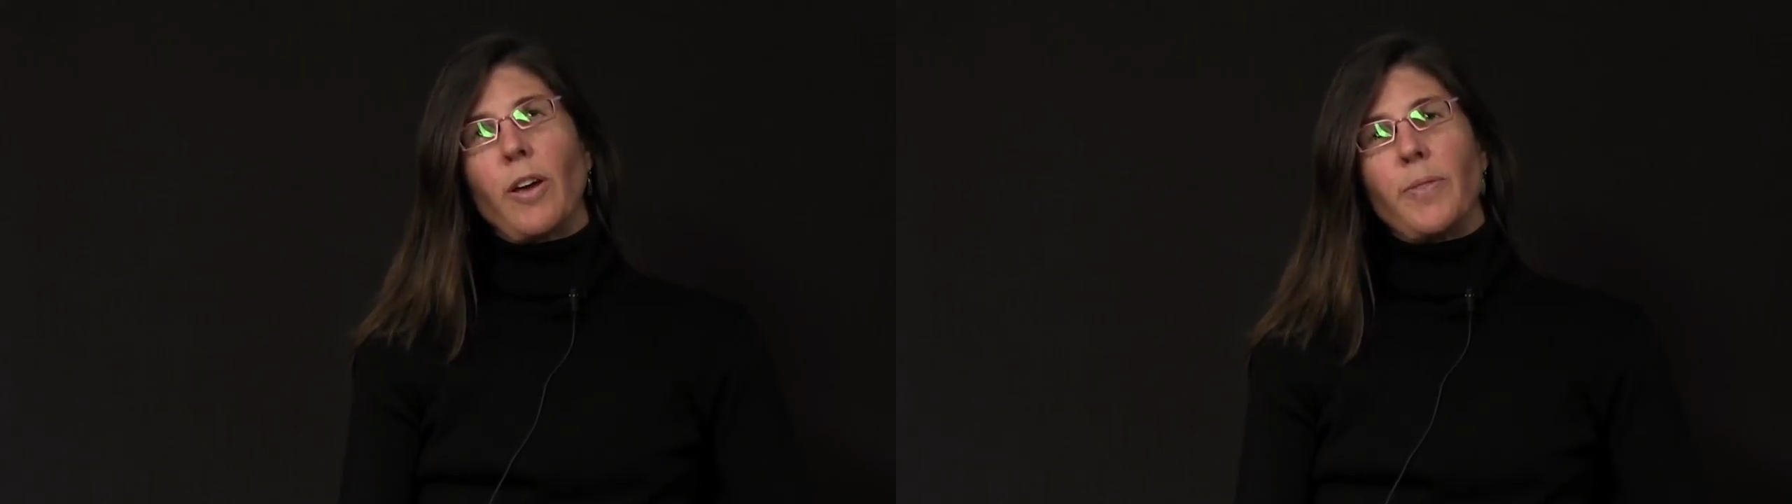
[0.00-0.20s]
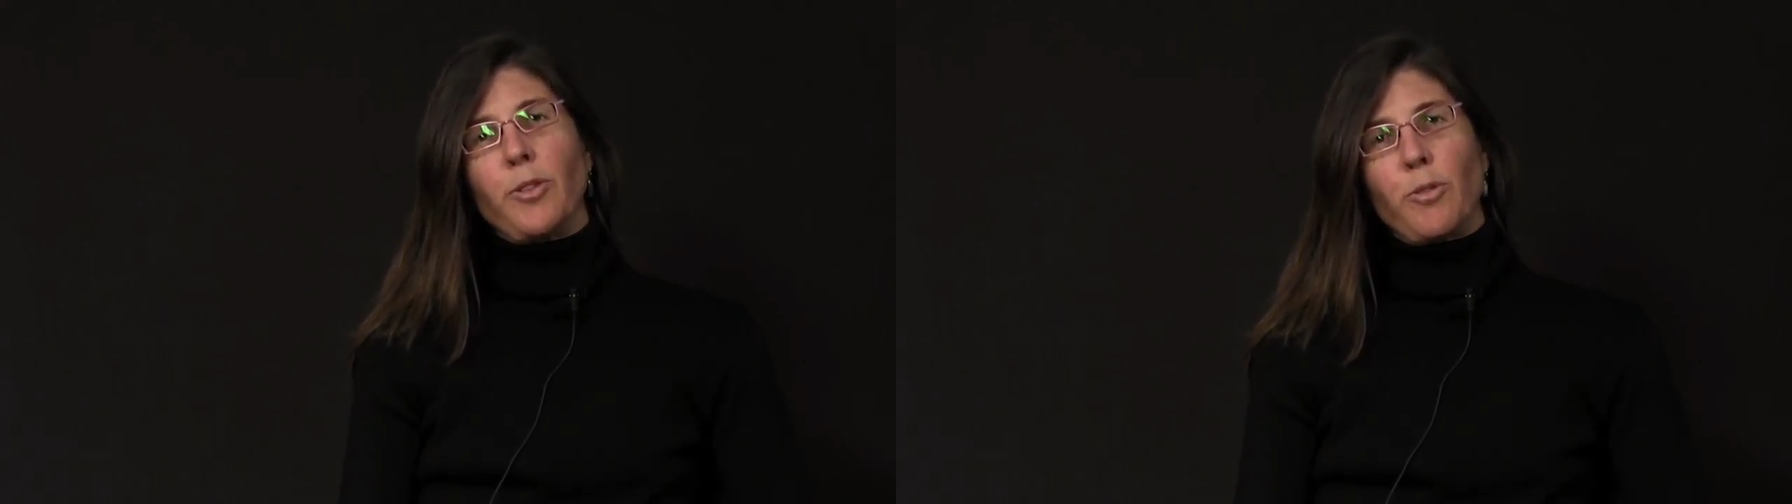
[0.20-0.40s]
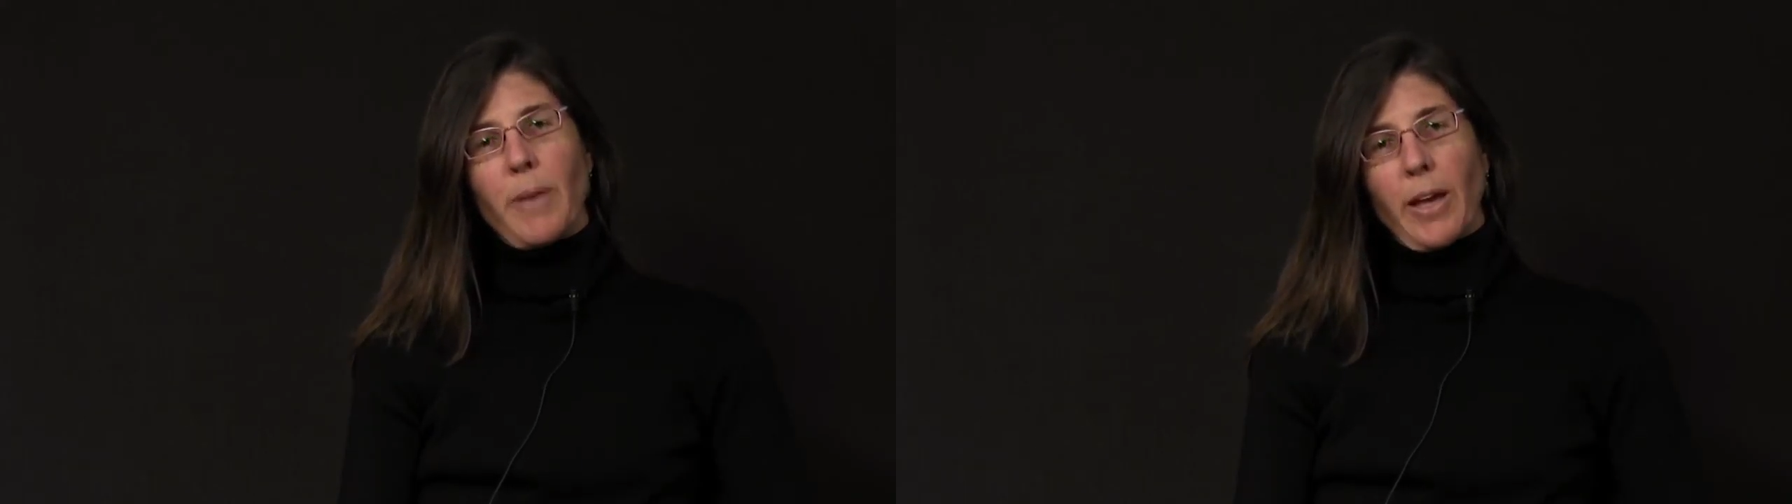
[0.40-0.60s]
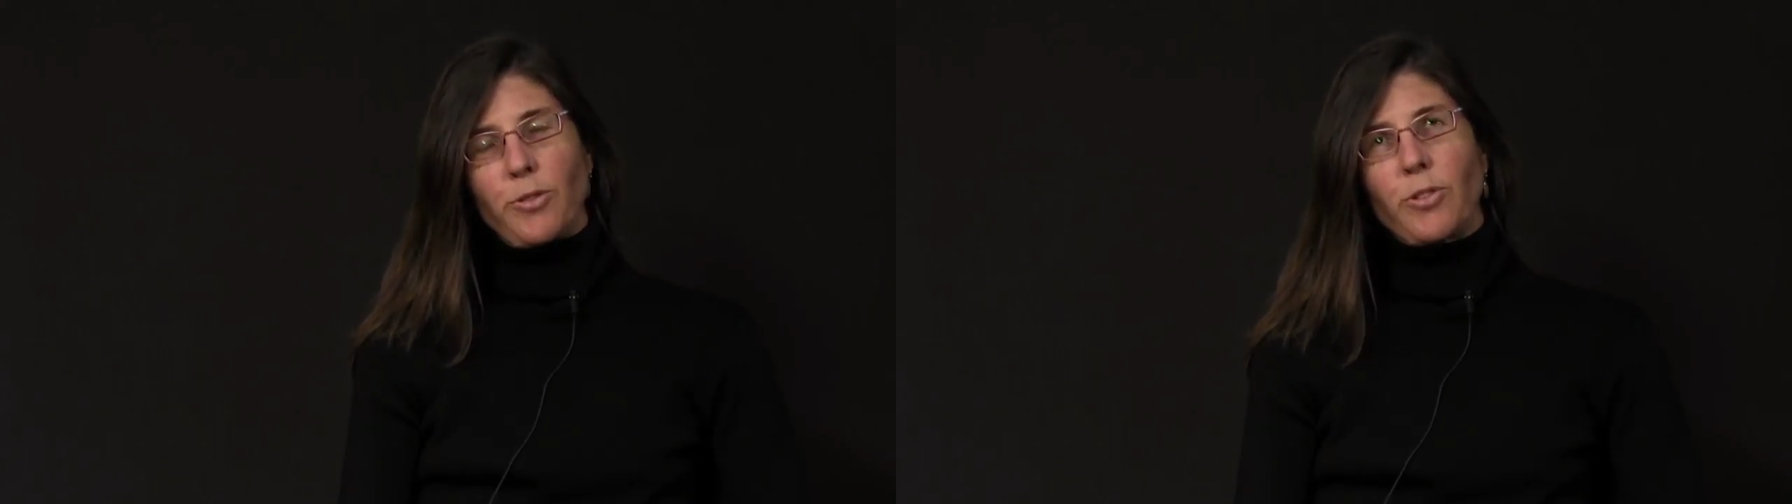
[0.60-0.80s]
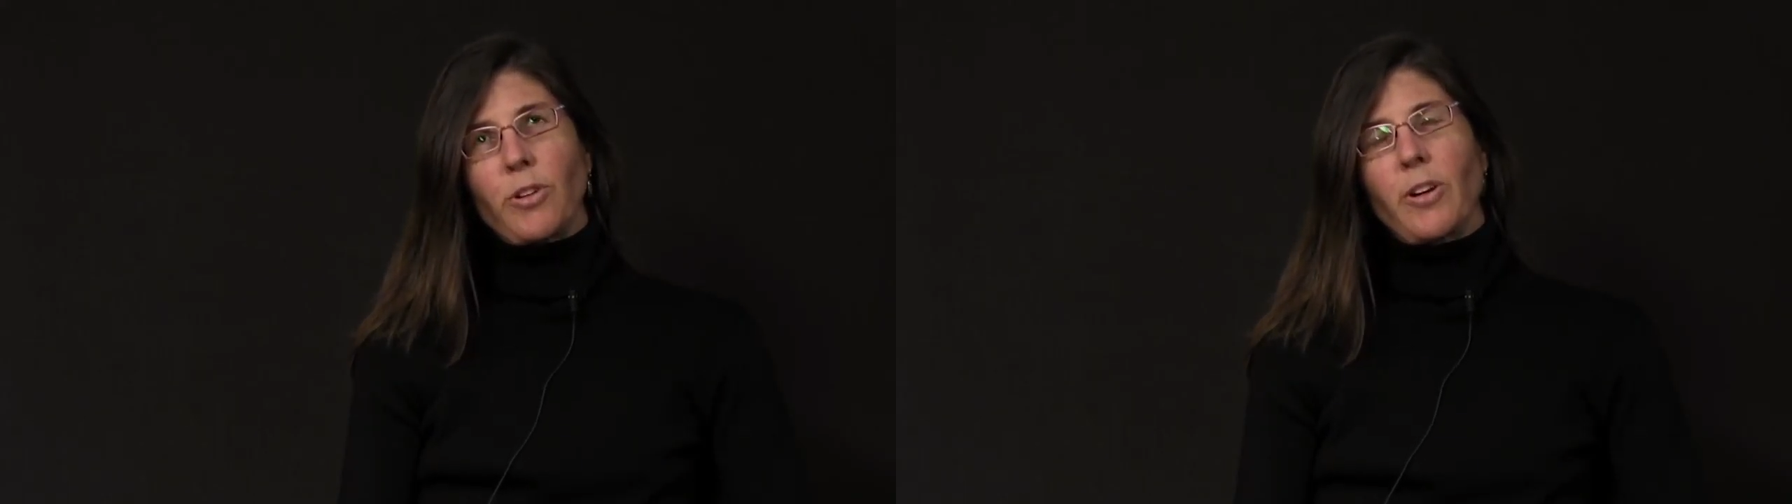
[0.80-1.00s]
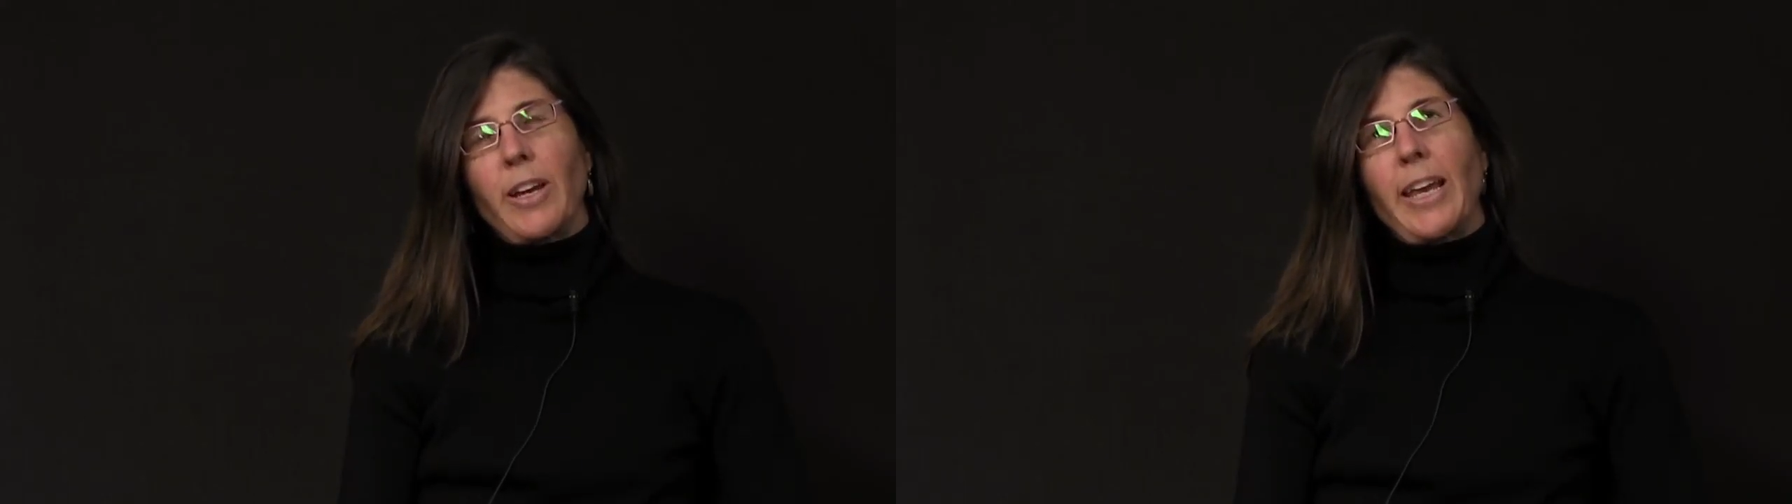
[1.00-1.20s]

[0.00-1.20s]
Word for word: of the semester.